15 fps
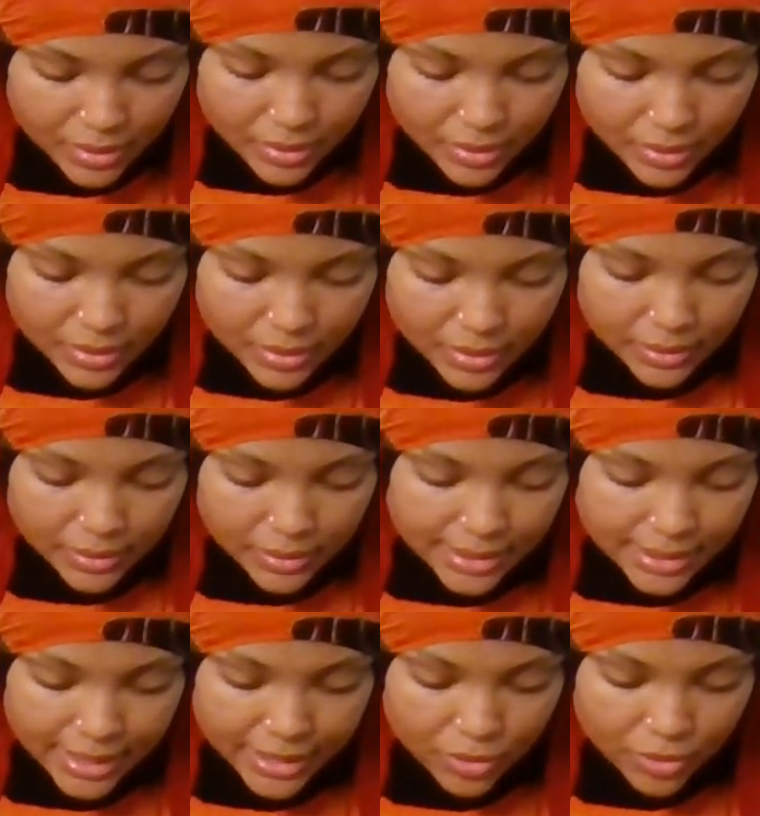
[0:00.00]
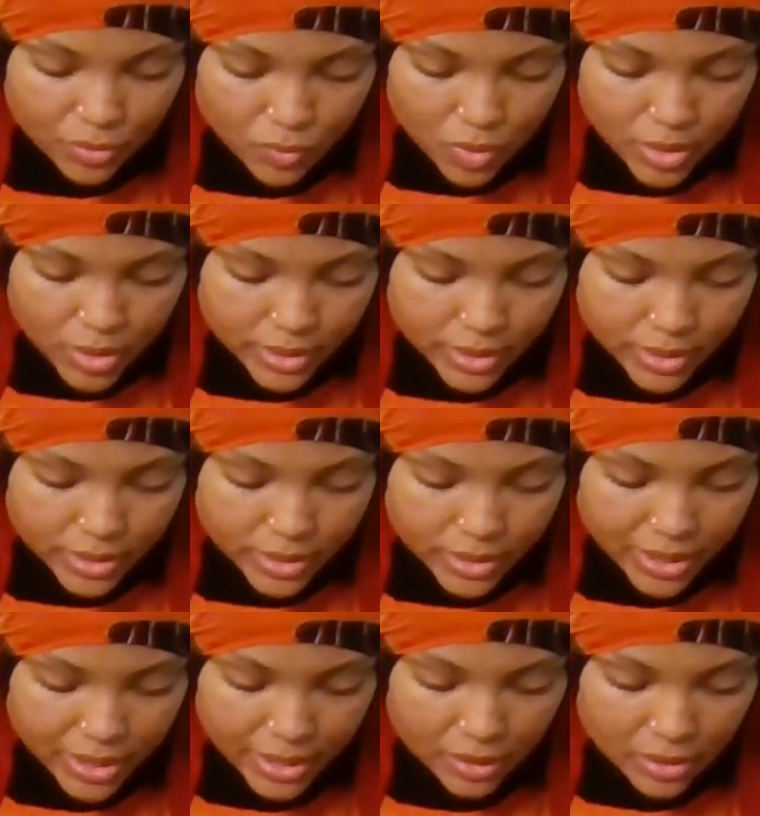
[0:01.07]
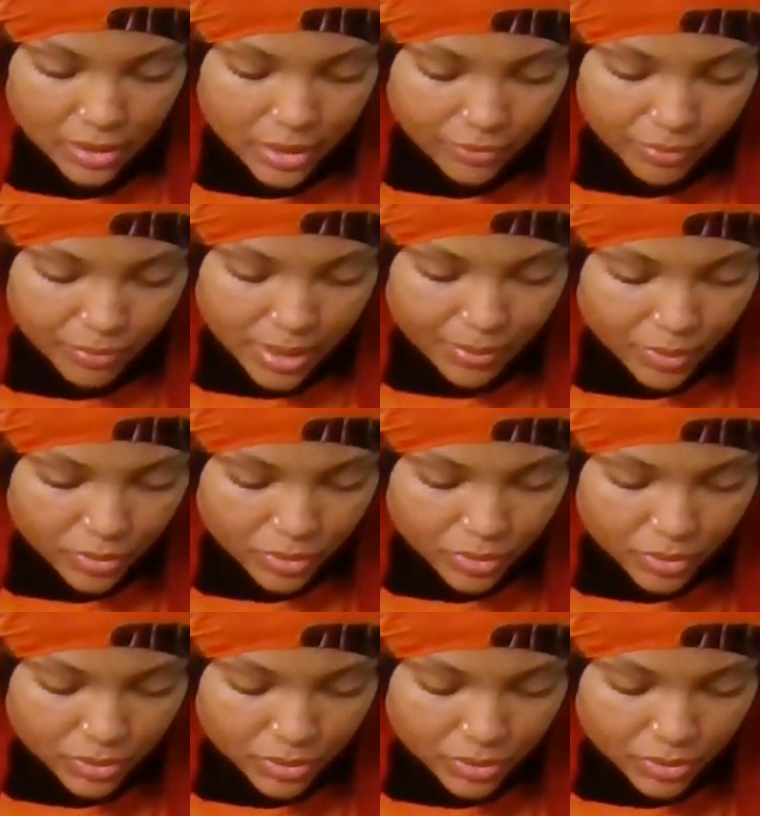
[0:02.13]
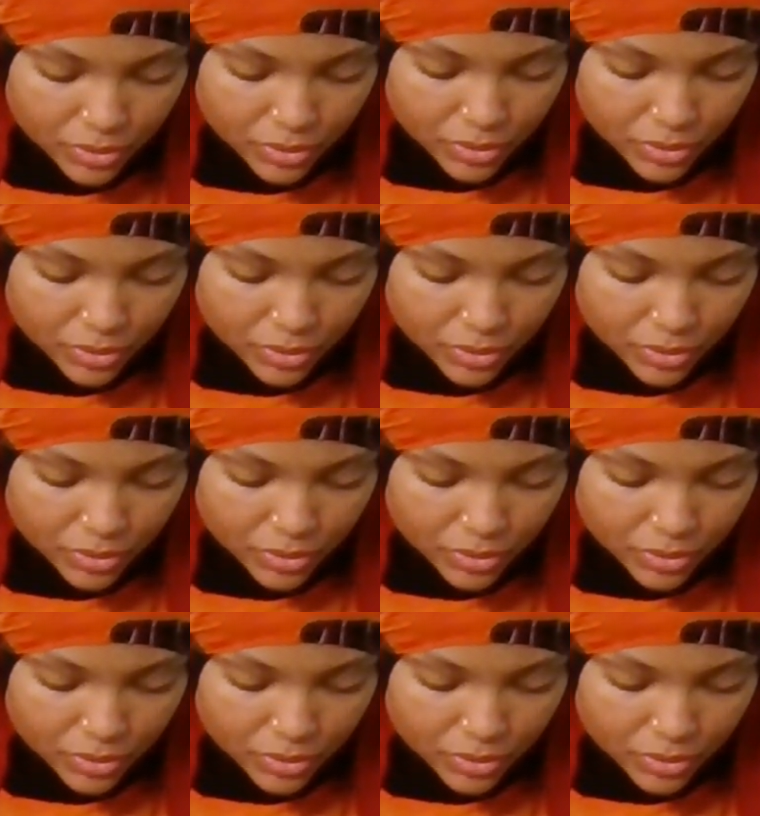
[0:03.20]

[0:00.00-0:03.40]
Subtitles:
Like I said, I don't want to create a lot of bubbles.